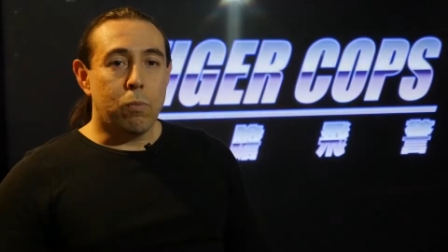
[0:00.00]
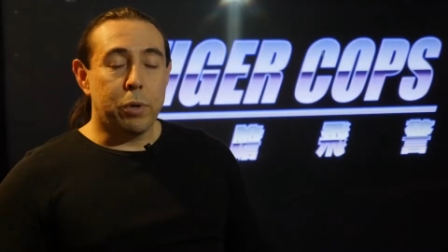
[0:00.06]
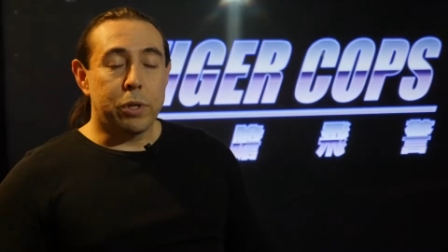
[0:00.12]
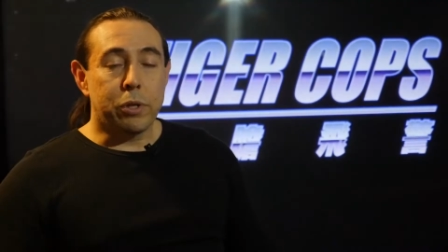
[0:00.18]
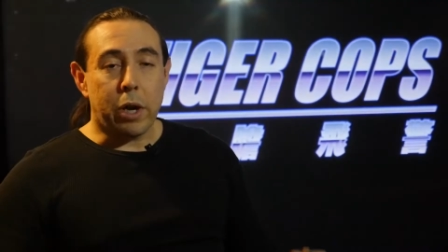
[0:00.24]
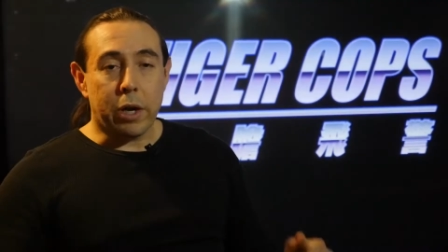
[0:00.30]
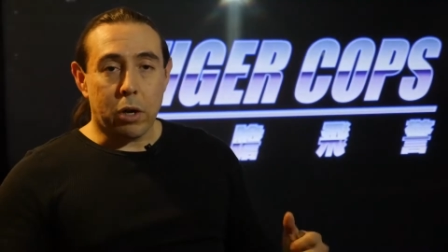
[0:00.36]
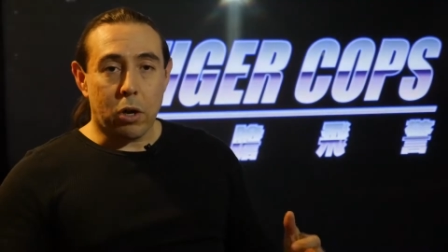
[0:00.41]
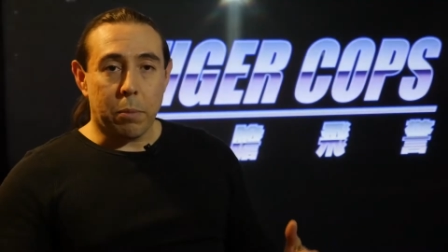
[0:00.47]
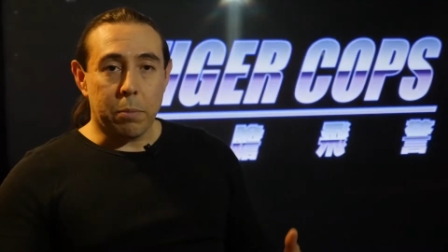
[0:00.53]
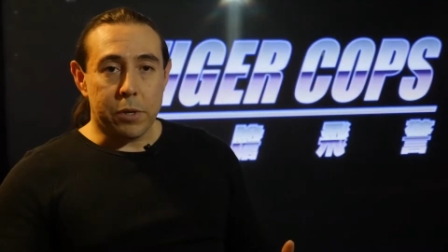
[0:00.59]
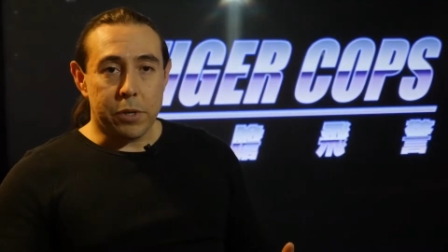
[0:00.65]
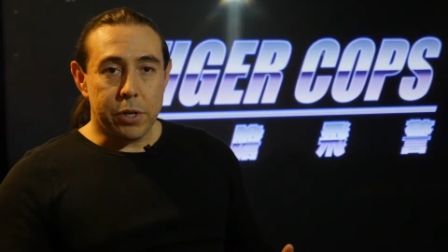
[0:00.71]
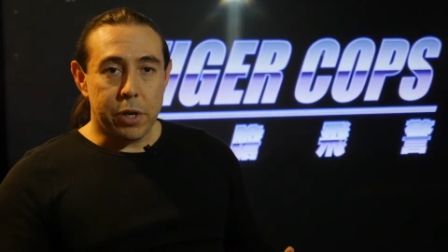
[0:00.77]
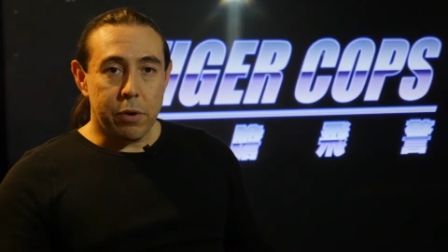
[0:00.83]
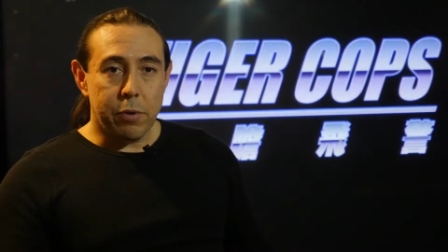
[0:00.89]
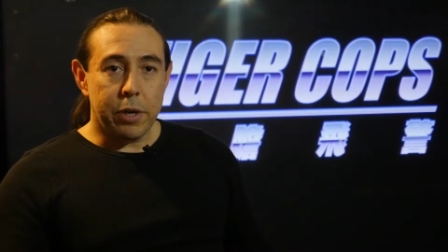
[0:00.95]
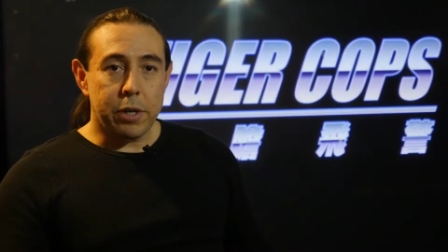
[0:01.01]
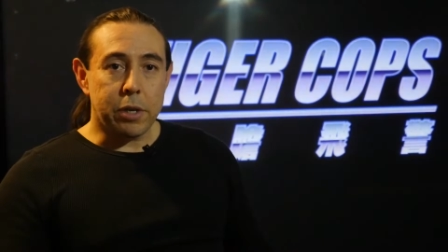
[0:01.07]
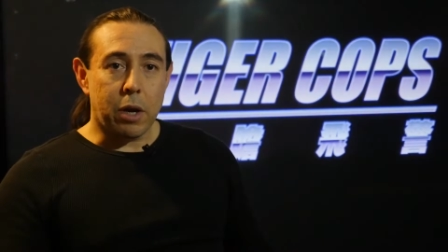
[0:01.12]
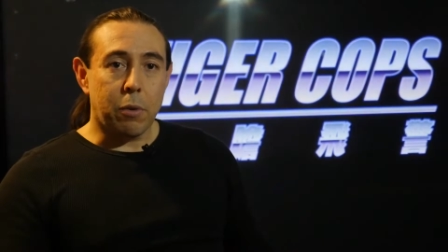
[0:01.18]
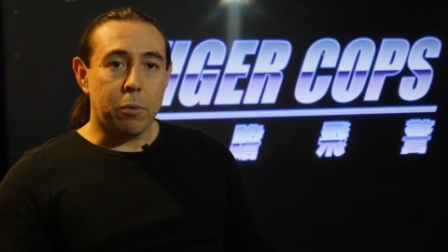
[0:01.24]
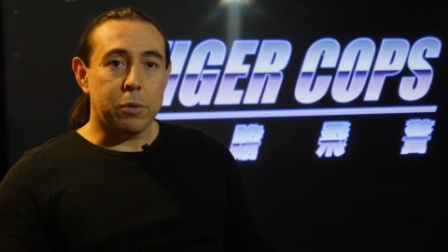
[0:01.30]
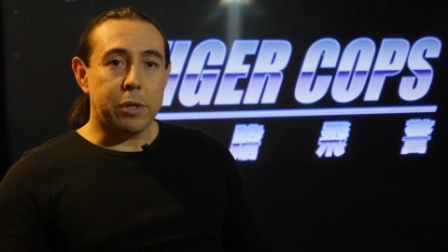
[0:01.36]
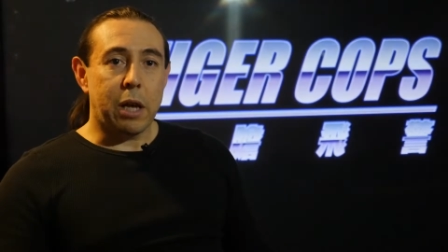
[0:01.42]
With Tiger Cop the series,
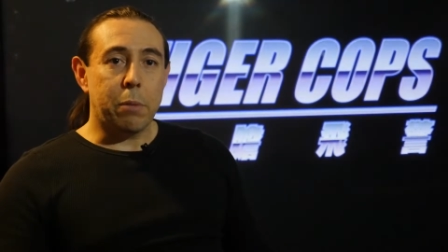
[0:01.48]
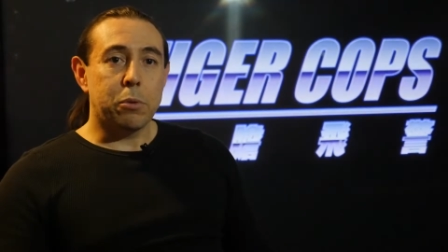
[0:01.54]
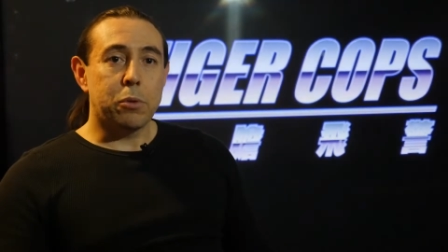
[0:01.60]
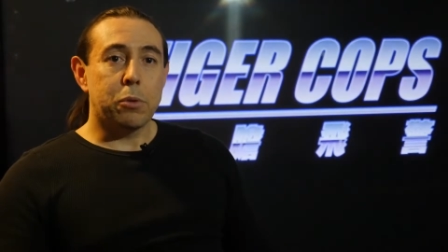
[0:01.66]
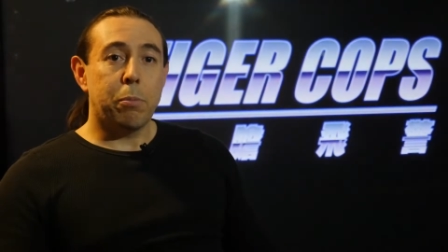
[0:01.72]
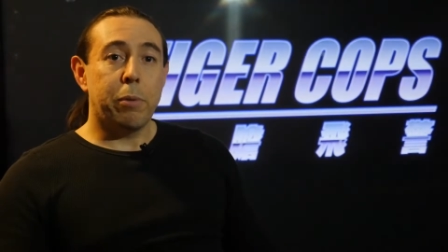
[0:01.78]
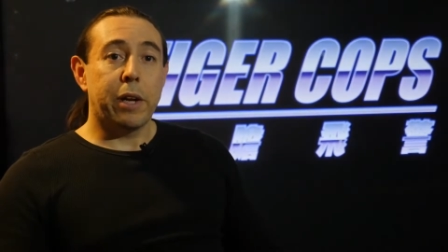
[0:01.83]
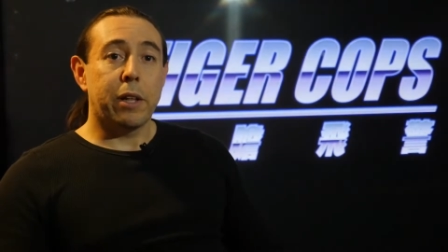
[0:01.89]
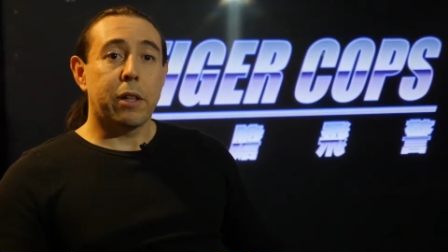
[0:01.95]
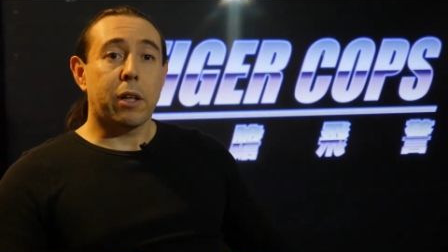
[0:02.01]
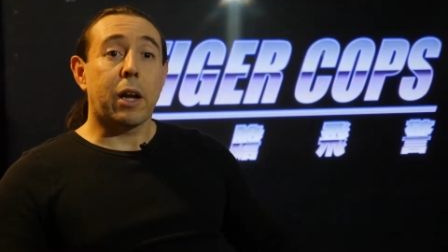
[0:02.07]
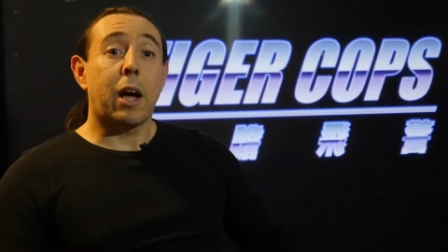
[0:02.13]
I was able to bring the